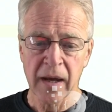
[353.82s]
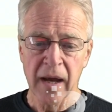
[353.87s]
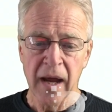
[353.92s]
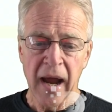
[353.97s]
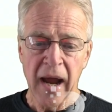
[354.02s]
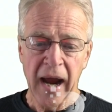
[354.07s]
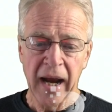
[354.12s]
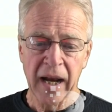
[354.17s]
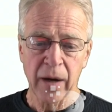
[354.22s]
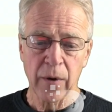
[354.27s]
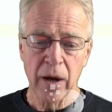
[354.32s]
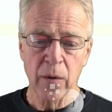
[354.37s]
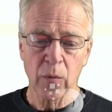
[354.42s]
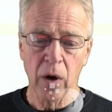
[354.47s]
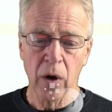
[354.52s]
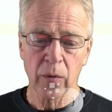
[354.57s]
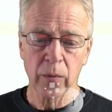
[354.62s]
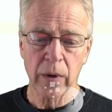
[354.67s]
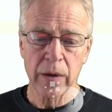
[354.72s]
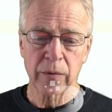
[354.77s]
Anyway, what
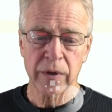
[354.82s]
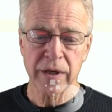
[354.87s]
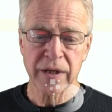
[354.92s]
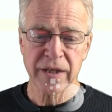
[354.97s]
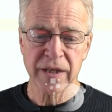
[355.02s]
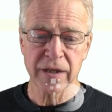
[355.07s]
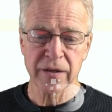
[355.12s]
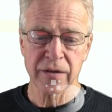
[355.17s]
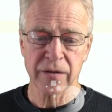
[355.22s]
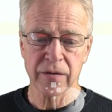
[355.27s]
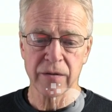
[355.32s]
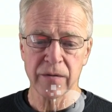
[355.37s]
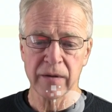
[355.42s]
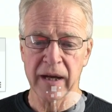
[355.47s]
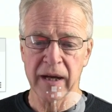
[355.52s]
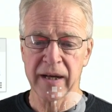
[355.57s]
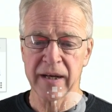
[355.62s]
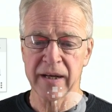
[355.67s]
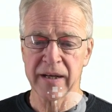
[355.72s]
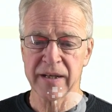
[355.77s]
we would do
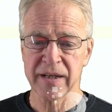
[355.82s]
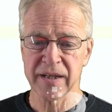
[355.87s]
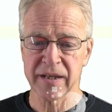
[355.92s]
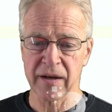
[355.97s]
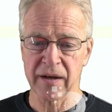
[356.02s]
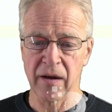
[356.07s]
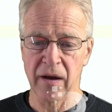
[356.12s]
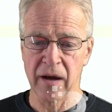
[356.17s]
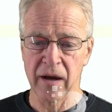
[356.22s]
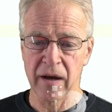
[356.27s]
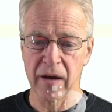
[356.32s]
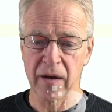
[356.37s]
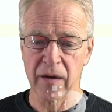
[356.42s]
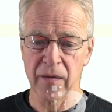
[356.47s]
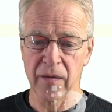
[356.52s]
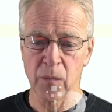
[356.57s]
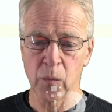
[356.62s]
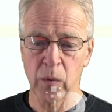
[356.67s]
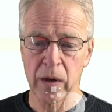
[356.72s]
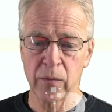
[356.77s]
is uh,
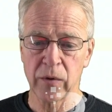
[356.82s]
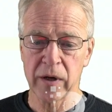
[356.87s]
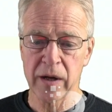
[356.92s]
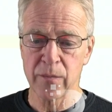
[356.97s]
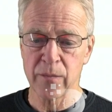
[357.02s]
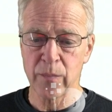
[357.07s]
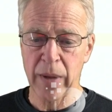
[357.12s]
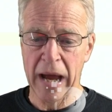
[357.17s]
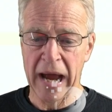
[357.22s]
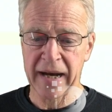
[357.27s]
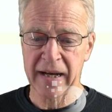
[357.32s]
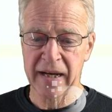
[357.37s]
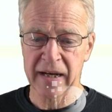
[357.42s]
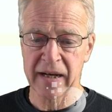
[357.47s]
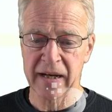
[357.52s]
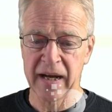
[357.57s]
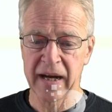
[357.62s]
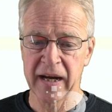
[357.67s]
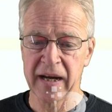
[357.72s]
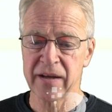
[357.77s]
we would embed in
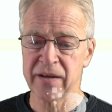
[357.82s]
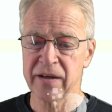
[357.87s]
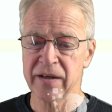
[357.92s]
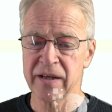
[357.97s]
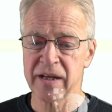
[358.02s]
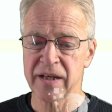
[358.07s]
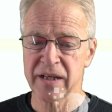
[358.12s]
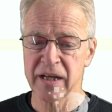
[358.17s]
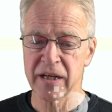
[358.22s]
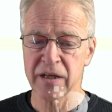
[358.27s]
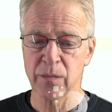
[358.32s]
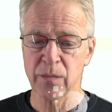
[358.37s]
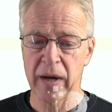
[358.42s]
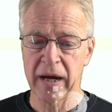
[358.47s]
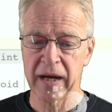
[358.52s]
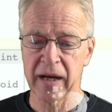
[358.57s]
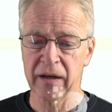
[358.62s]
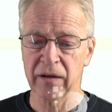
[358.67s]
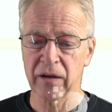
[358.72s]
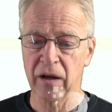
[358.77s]
here the decision
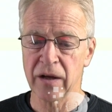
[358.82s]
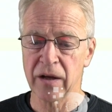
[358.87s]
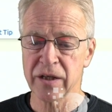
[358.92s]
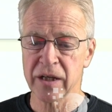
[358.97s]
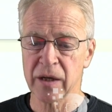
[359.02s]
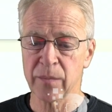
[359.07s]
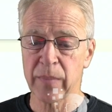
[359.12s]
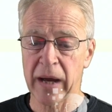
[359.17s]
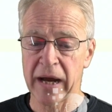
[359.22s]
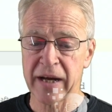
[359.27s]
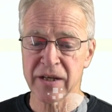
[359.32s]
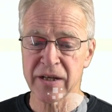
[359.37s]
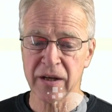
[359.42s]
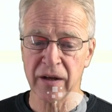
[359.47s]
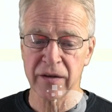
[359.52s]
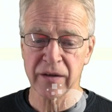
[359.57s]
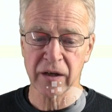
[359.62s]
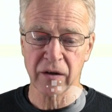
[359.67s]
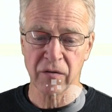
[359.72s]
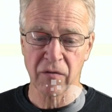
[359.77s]
making logic based on
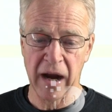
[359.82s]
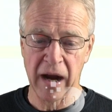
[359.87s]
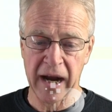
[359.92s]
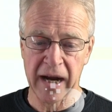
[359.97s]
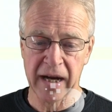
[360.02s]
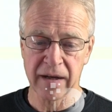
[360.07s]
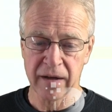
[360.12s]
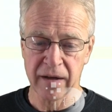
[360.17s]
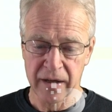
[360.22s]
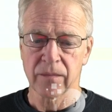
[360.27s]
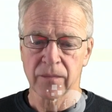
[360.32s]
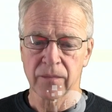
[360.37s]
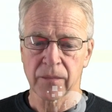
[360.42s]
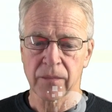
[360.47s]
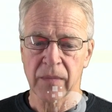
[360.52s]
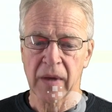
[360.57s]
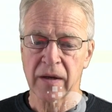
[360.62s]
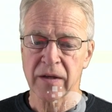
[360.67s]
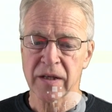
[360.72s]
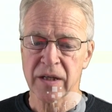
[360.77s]
the grade,
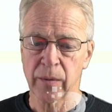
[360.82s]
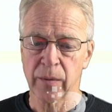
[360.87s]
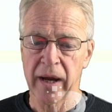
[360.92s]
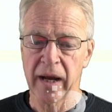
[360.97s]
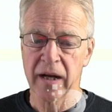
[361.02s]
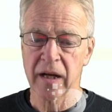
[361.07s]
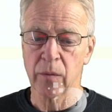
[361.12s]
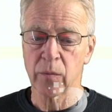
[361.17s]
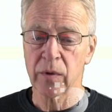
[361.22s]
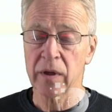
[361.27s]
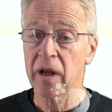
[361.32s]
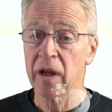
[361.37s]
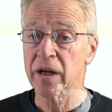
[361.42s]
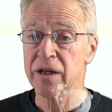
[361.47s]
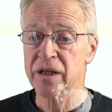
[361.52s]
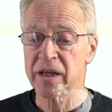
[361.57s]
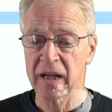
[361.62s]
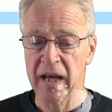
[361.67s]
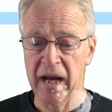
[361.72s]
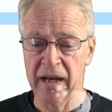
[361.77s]
so we end up with
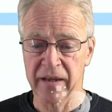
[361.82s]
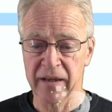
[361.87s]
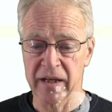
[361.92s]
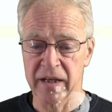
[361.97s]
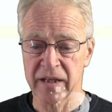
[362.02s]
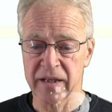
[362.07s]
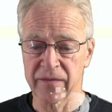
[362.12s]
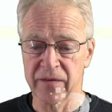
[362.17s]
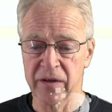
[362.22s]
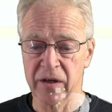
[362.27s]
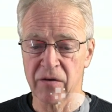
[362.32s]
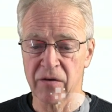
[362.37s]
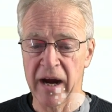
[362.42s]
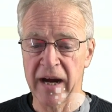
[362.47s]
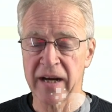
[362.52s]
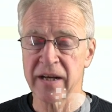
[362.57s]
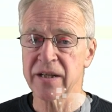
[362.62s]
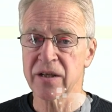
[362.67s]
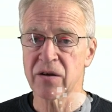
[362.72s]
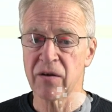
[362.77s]
logic like this. If the grade
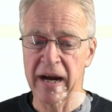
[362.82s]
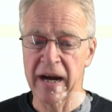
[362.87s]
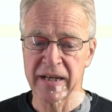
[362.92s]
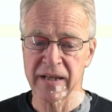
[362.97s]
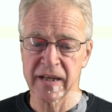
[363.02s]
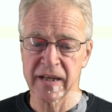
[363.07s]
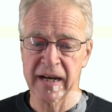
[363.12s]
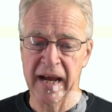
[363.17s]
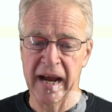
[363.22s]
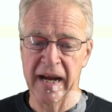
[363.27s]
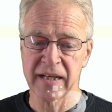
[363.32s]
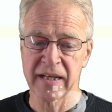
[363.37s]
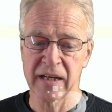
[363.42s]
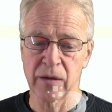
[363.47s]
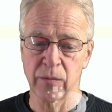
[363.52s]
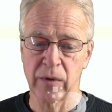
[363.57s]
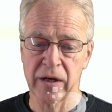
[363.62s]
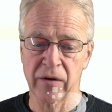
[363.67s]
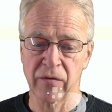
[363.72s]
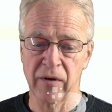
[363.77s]
is greater 80,
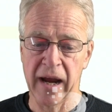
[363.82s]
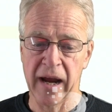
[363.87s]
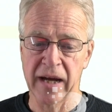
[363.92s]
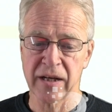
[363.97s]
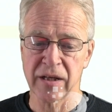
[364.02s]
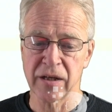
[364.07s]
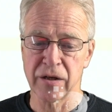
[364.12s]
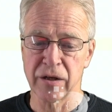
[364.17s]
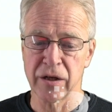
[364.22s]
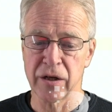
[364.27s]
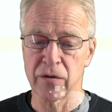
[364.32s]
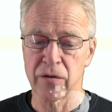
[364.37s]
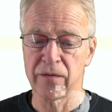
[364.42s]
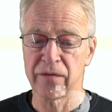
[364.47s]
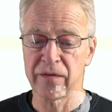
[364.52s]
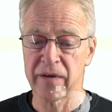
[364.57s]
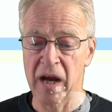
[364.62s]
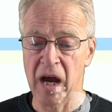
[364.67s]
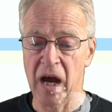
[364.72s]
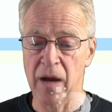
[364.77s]
we create a new
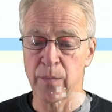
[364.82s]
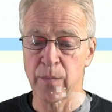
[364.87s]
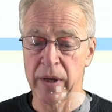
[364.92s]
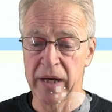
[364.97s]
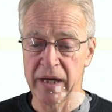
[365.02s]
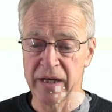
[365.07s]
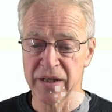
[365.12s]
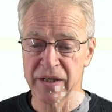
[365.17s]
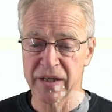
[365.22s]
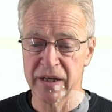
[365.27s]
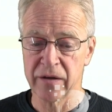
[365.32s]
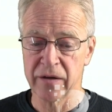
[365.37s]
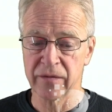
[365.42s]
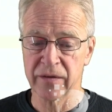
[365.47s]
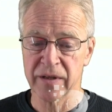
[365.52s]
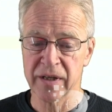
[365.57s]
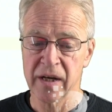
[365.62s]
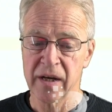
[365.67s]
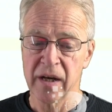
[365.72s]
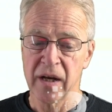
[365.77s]
VIP
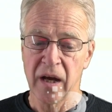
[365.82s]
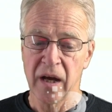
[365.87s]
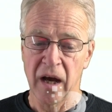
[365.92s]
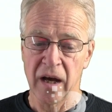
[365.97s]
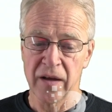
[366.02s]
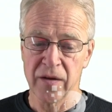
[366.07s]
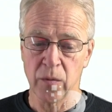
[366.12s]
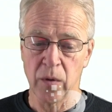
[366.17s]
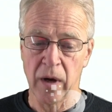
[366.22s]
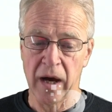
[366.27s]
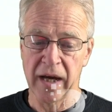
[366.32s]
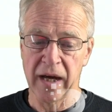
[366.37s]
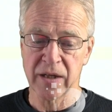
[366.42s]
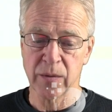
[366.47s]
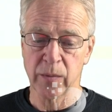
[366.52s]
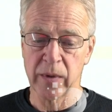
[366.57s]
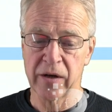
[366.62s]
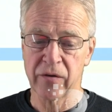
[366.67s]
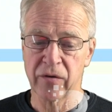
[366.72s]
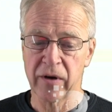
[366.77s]
student. Otherwise,
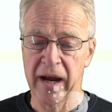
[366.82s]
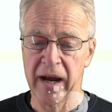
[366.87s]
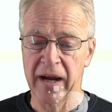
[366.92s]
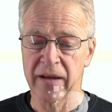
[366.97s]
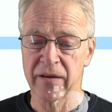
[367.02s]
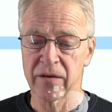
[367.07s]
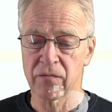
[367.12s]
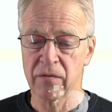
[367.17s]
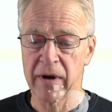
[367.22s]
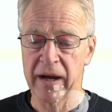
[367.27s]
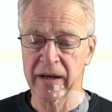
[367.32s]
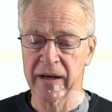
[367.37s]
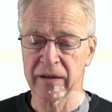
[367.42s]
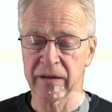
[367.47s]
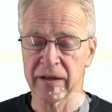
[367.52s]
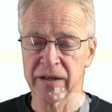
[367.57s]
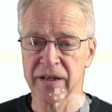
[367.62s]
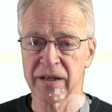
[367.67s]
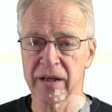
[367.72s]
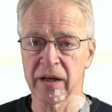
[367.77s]
we create the regular
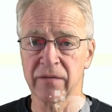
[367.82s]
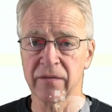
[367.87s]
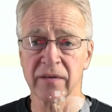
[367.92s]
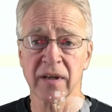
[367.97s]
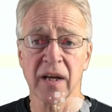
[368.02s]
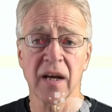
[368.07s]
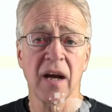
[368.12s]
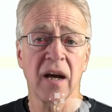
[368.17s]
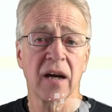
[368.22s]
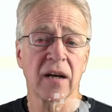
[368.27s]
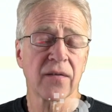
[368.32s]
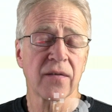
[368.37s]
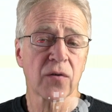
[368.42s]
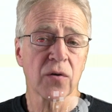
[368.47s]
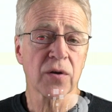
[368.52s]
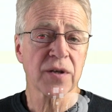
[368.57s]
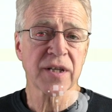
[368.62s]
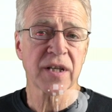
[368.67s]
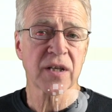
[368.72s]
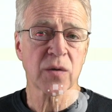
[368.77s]
student. And of
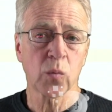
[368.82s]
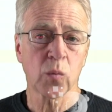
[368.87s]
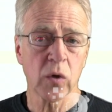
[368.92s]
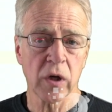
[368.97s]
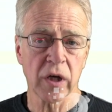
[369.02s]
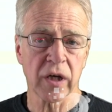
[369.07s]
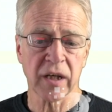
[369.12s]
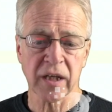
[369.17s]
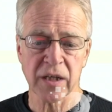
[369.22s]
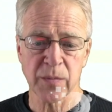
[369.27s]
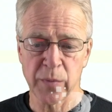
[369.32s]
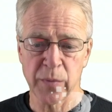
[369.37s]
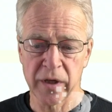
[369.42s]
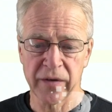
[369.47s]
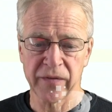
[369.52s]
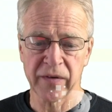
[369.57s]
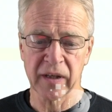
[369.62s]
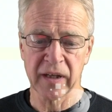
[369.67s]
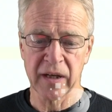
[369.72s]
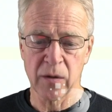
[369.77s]
course, this works
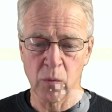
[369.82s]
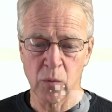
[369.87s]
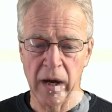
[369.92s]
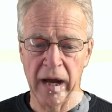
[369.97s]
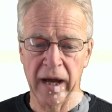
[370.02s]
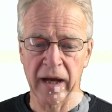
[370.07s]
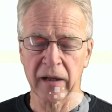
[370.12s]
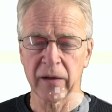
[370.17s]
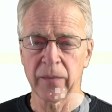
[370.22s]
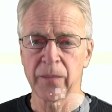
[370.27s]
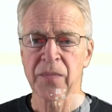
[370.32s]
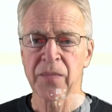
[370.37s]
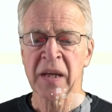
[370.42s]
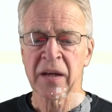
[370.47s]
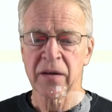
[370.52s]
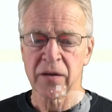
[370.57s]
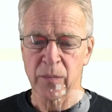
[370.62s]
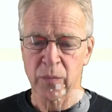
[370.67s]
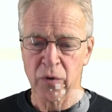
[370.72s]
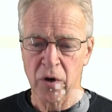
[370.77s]
perfectly well.
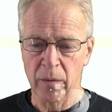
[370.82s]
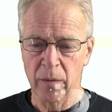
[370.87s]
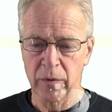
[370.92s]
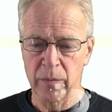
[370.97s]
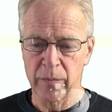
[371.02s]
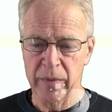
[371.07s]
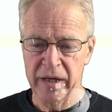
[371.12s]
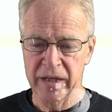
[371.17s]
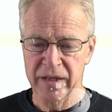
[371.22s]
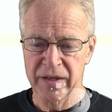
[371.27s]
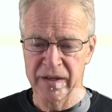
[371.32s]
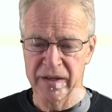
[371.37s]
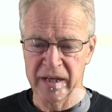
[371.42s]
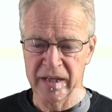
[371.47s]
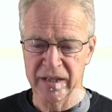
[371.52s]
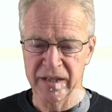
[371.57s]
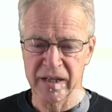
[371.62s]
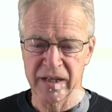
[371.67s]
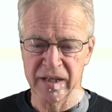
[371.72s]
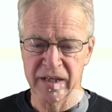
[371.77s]
The problem is this
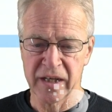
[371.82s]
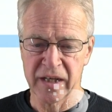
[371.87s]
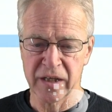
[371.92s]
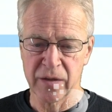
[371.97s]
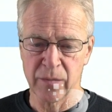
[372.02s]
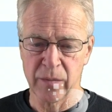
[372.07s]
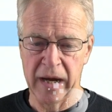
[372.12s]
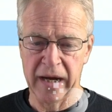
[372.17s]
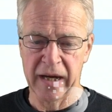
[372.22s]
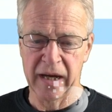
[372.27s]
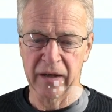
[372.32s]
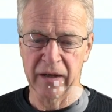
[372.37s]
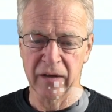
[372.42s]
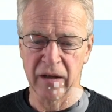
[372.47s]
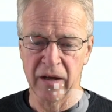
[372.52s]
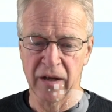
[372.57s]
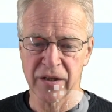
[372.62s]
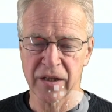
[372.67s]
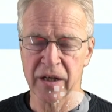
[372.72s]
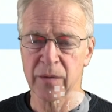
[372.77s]
decision-making
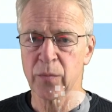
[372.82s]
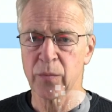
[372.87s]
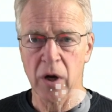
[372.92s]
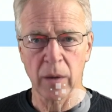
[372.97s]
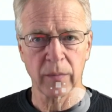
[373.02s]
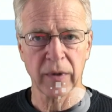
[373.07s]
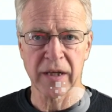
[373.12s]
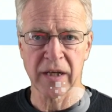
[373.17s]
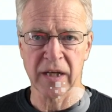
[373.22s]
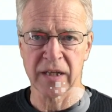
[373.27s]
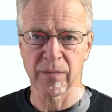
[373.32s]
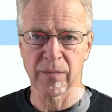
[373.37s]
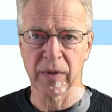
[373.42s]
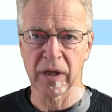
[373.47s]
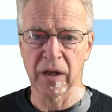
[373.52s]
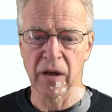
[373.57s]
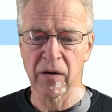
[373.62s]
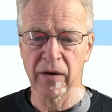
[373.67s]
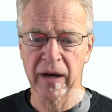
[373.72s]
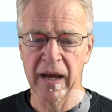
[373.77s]
logic probably doesn't
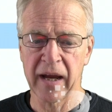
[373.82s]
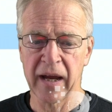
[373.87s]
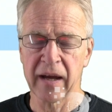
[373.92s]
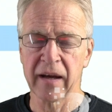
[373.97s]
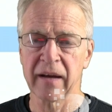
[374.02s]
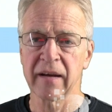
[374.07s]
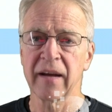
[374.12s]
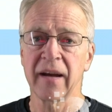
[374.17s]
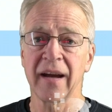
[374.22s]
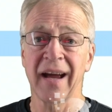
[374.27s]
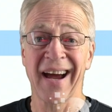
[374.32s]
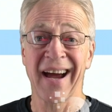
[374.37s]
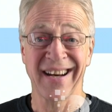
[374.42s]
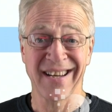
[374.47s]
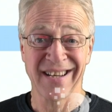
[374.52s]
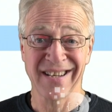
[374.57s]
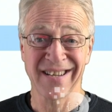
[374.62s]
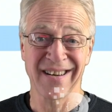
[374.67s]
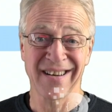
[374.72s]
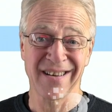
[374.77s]
belong here and is
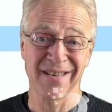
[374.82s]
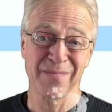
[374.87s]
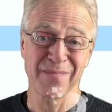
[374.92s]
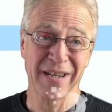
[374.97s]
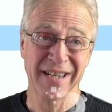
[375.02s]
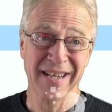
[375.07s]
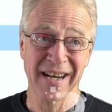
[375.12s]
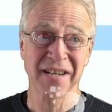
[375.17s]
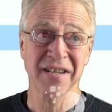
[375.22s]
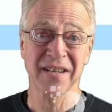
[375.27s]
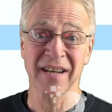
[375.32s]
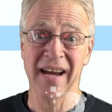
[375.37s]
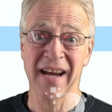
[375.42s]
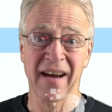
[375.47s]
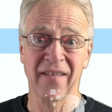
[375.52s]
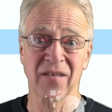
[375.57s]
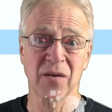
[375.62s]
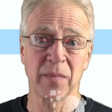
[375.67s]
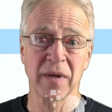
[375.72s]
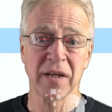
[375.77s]
going to potentially have
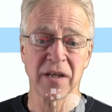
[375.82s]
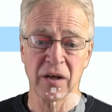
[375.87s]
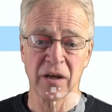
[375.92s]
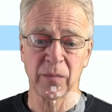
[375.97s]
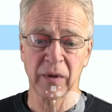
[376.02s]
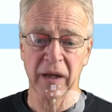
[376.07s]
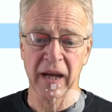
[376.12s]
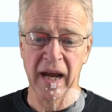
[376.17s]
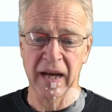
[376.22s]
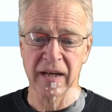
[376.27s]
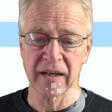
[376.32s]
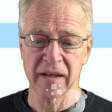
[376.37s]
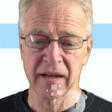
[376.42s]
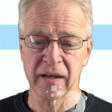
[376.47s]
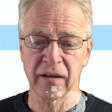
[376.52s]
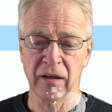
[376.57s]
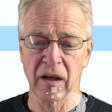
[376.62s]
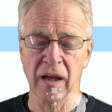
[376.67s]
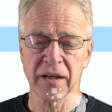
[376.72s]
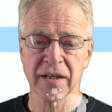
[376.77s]
to be duplicated in
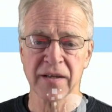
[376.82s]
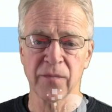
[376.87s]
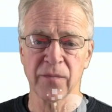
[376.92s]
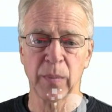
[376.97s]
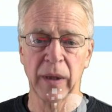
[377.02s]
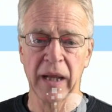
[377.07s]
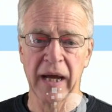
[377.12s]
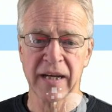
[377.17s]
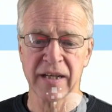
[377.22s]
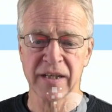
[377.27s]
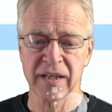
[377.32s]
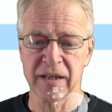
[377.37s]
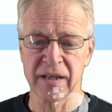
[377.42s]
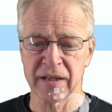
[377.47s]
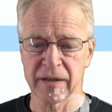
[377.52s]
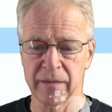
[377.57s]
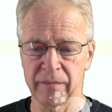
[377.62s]
lots of places.